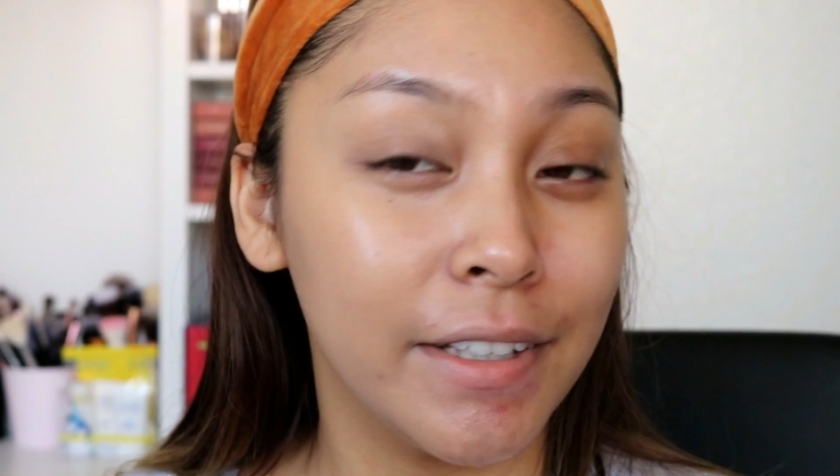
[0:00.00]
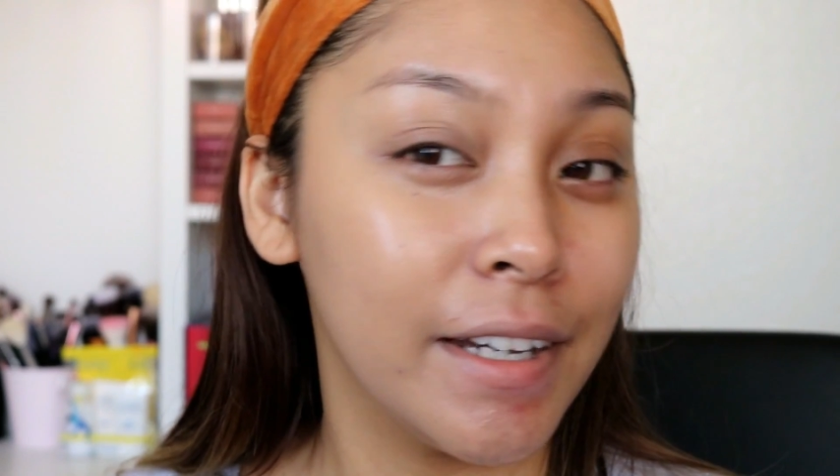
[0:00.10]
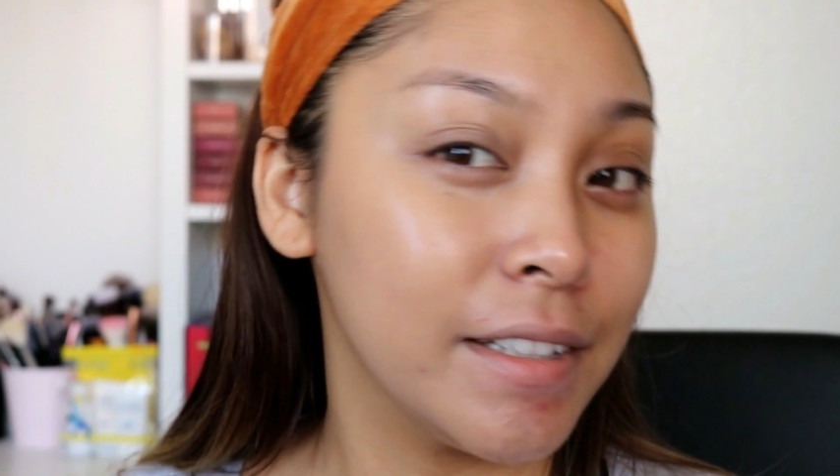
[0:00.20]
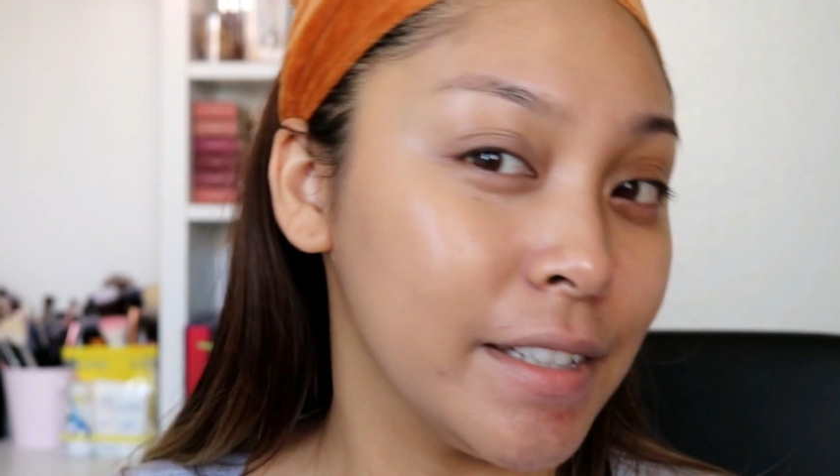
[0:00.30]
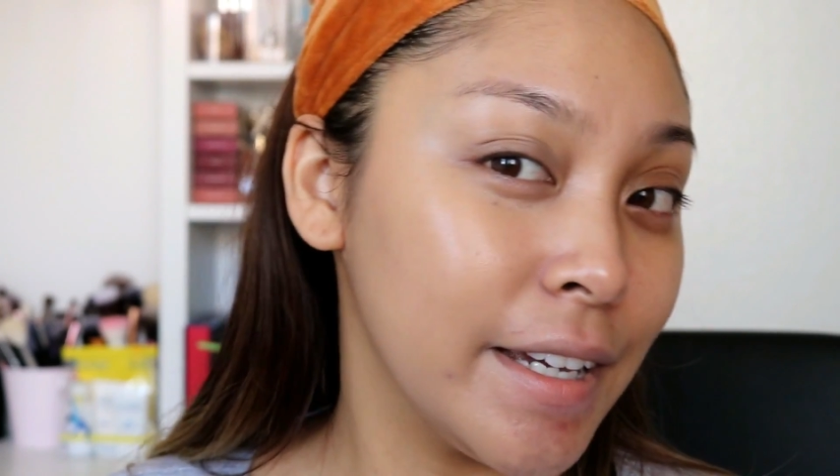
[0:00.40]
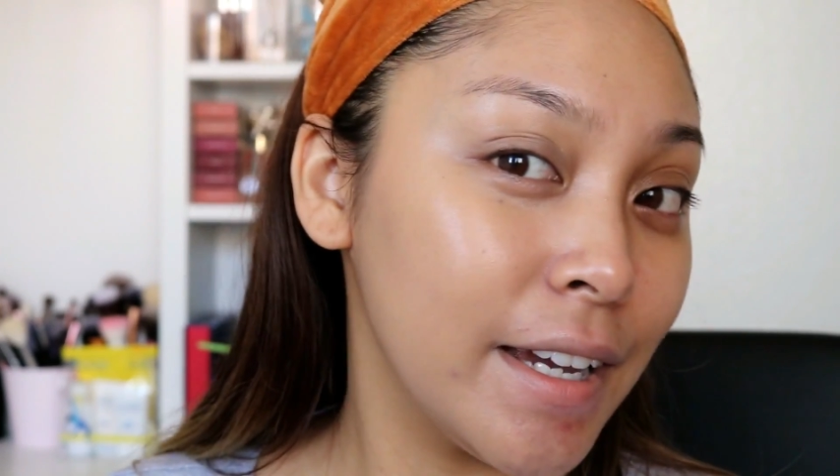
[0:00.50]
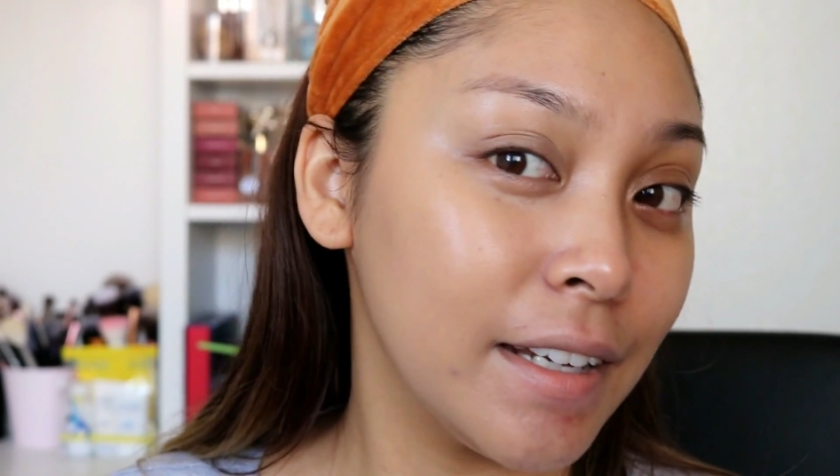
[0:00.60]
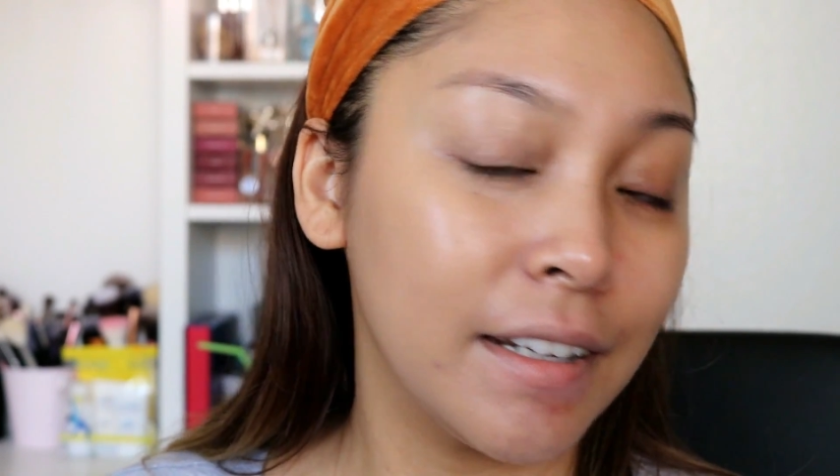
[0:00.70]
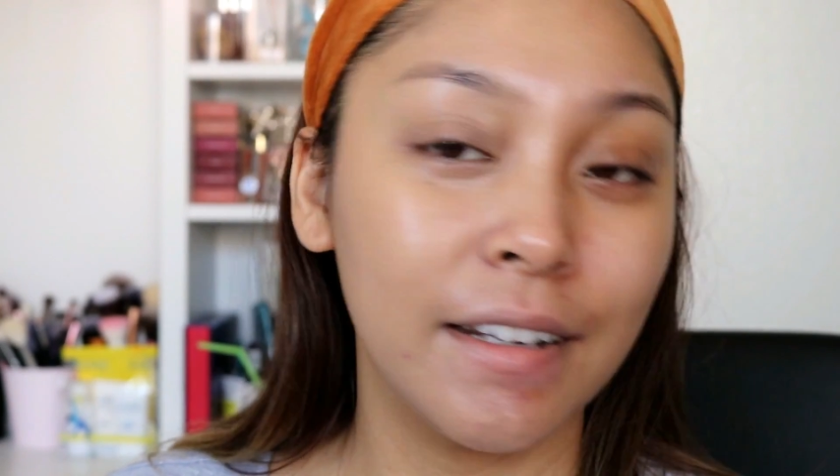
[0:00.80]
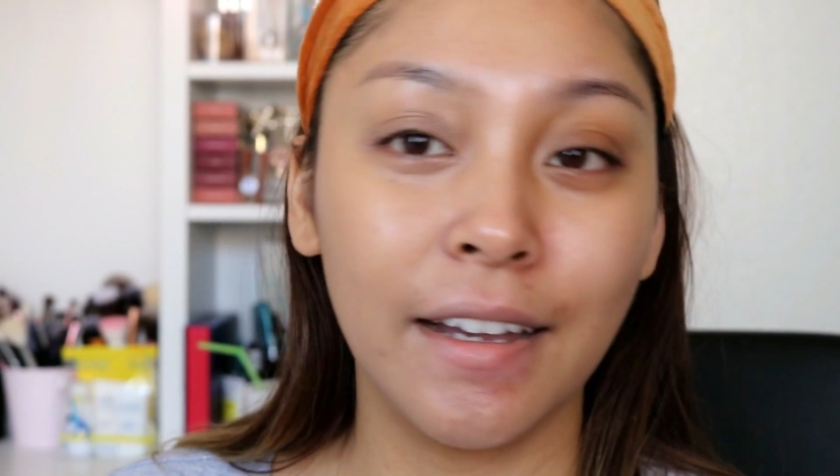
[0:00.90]
You guys see
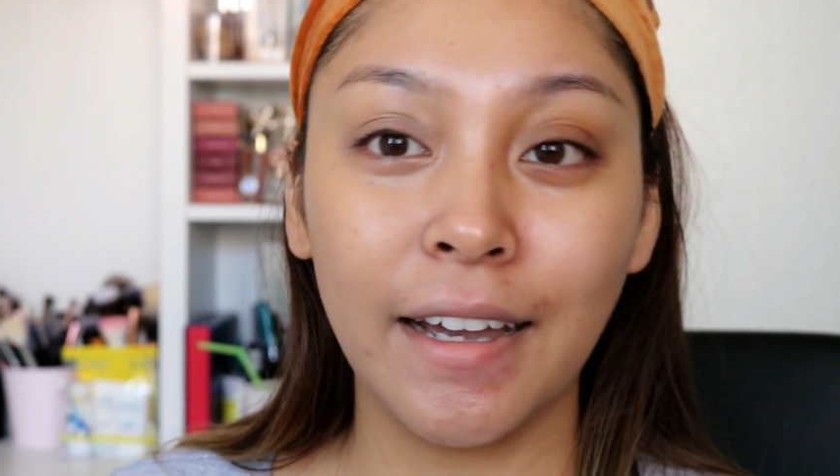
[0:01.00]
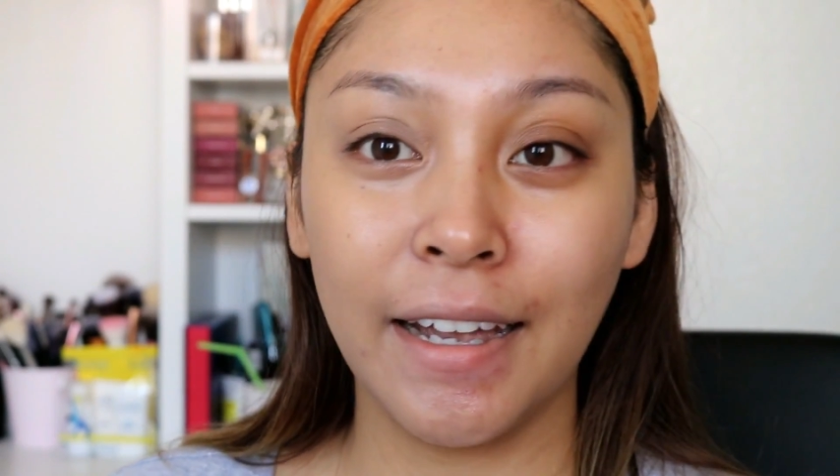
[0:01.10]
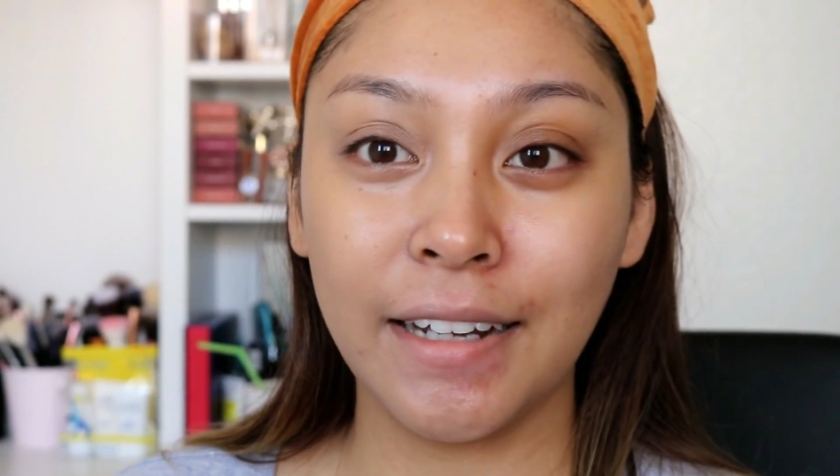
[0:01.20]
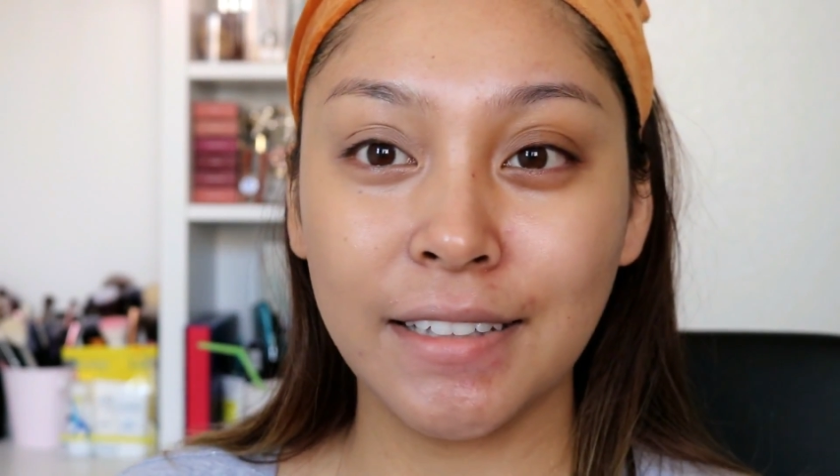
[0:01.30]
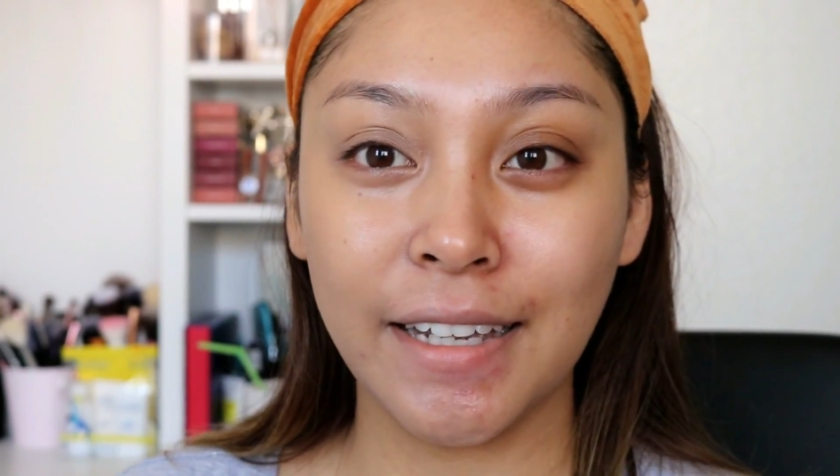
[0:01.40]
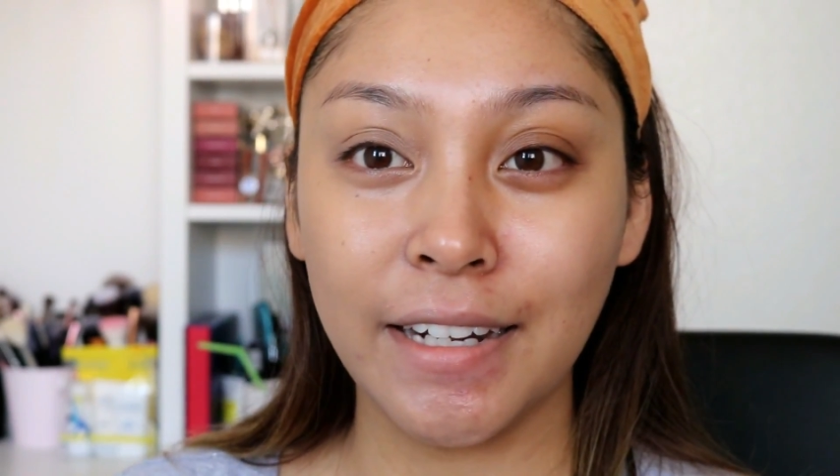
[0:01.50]
it? And it